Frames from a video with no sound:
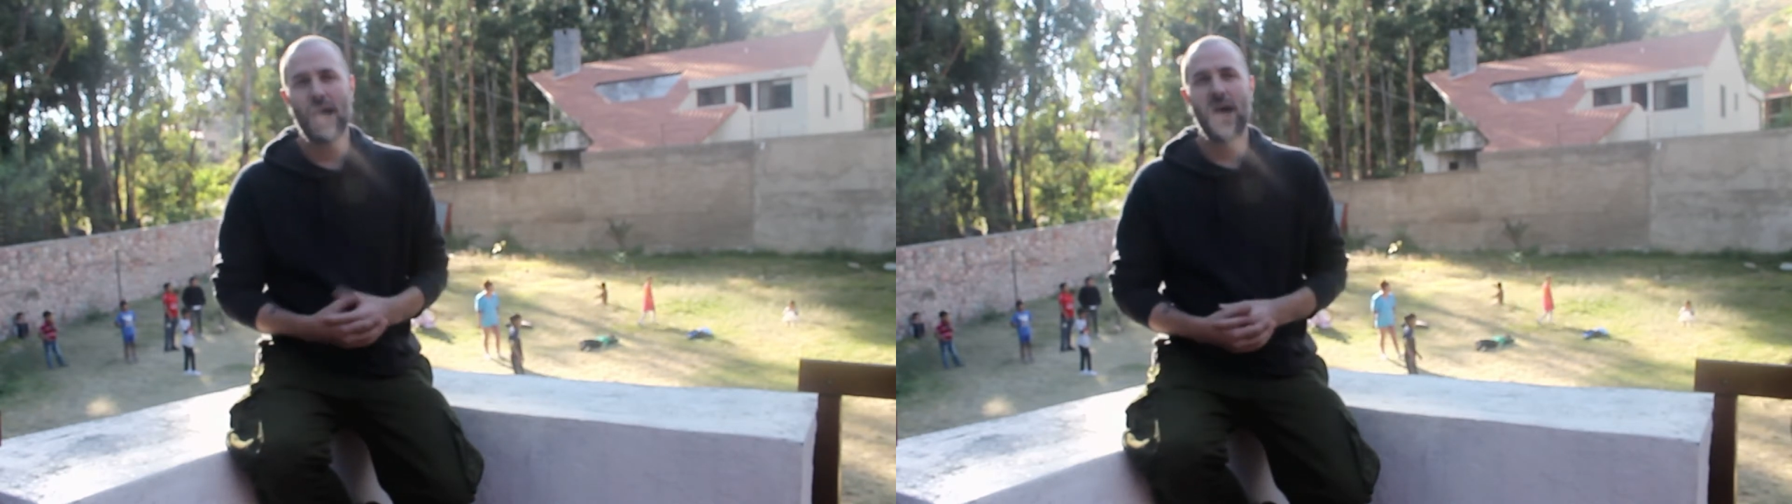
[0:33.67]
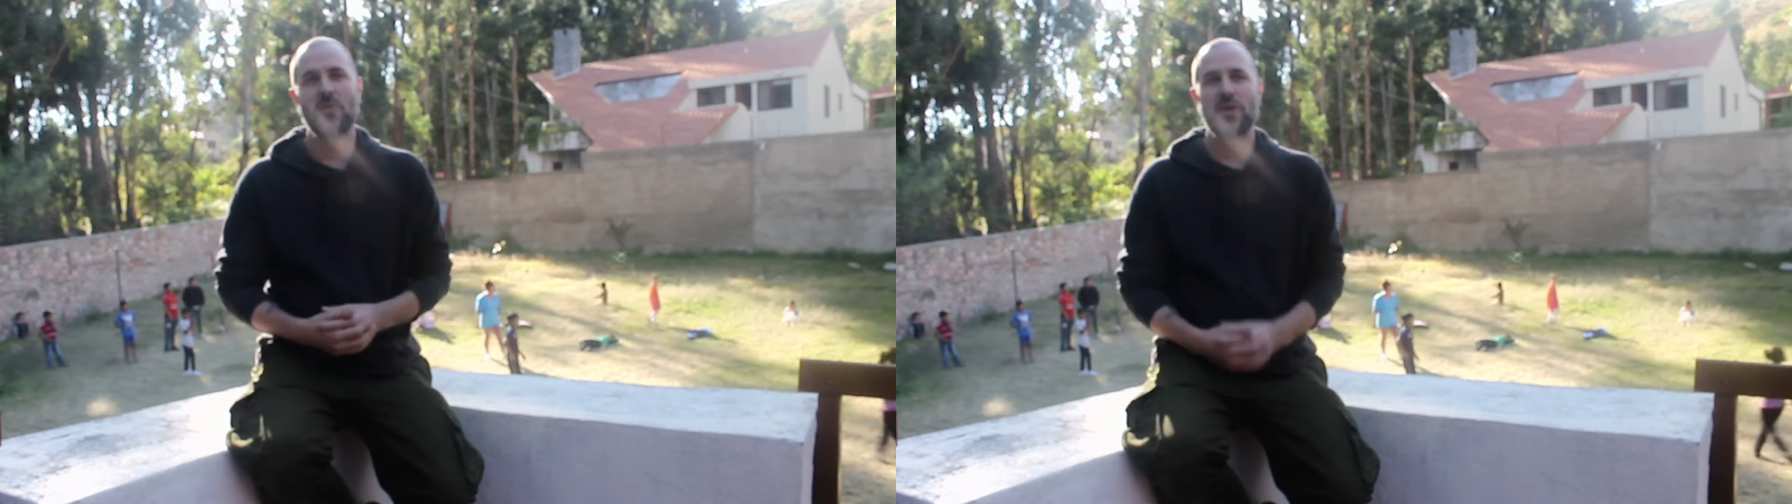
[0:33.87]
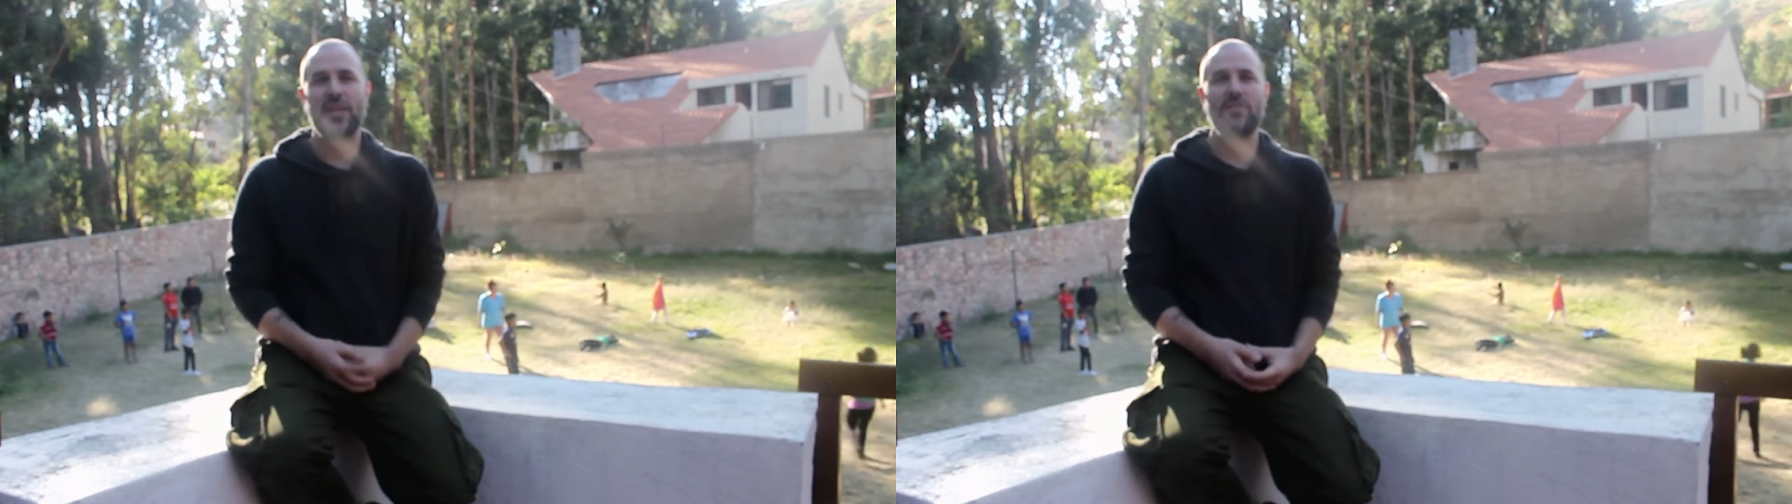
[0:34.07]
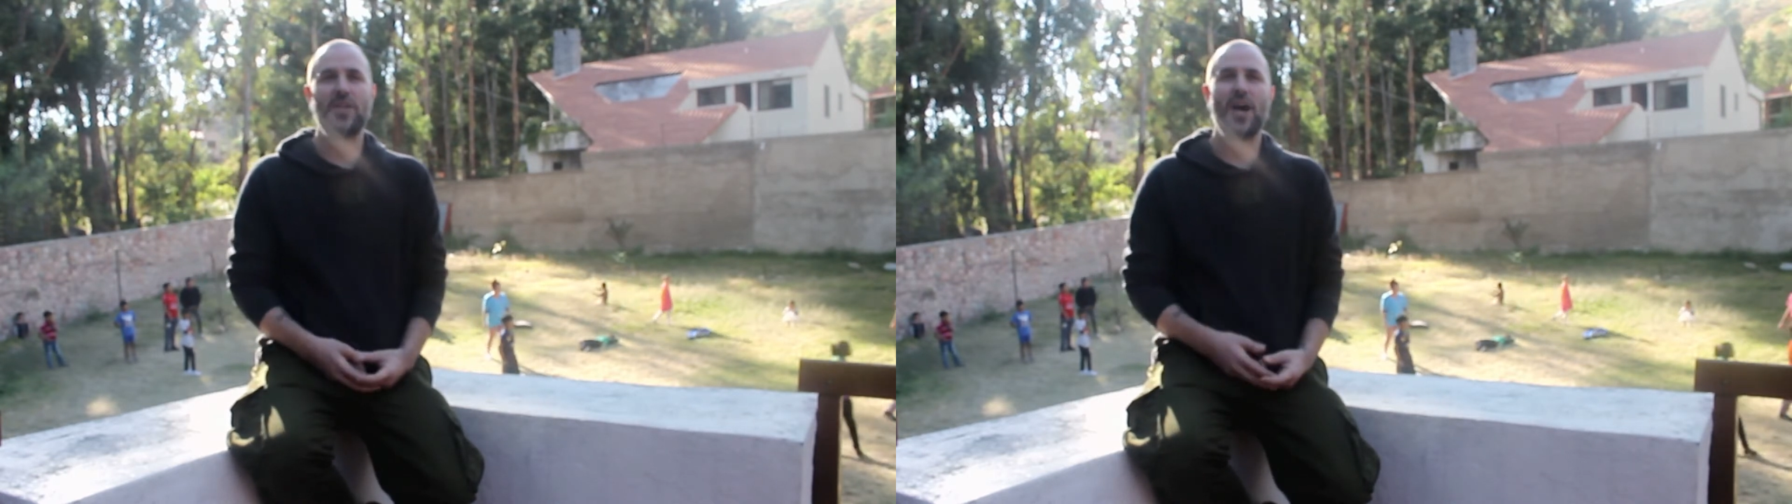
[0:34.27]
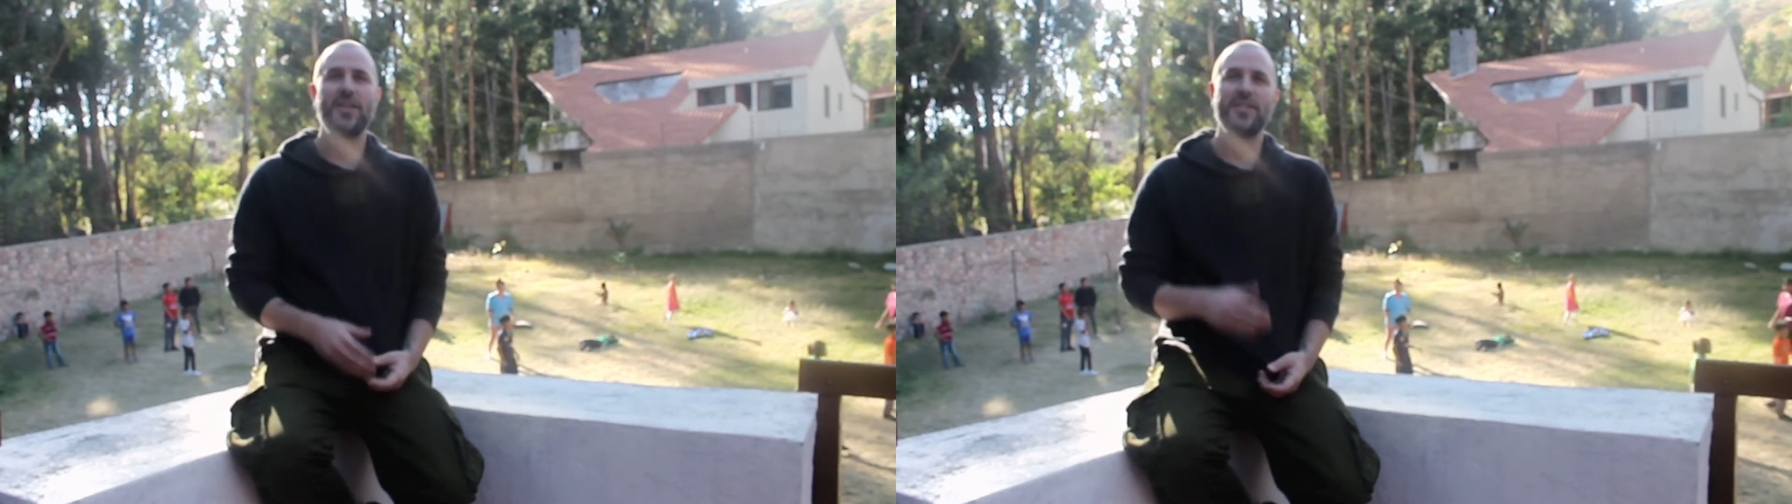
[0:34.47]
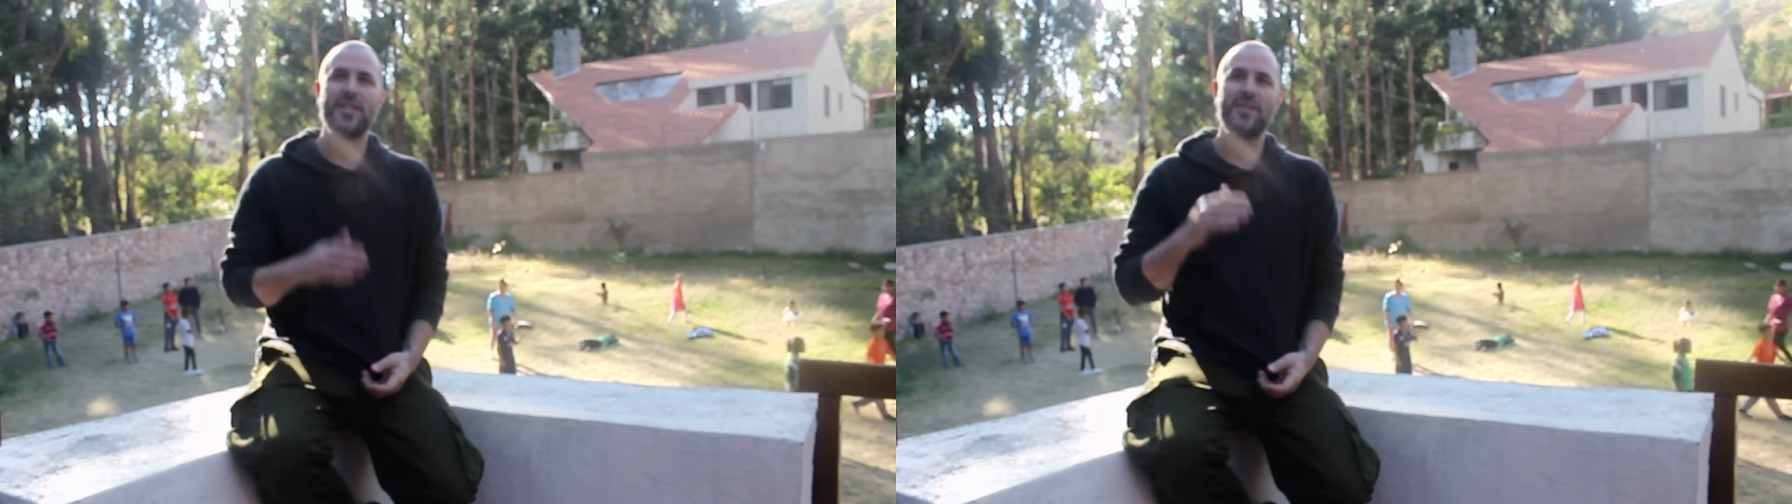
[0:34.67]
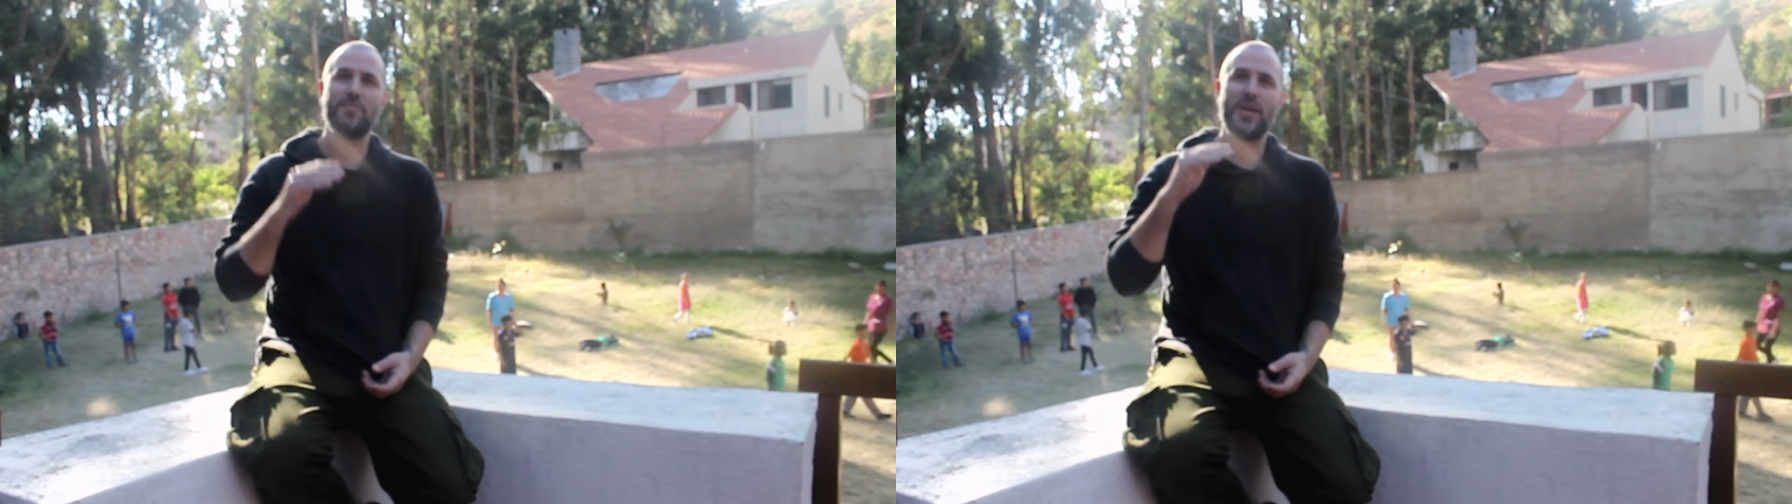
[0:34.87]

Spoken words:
And what they've done is they've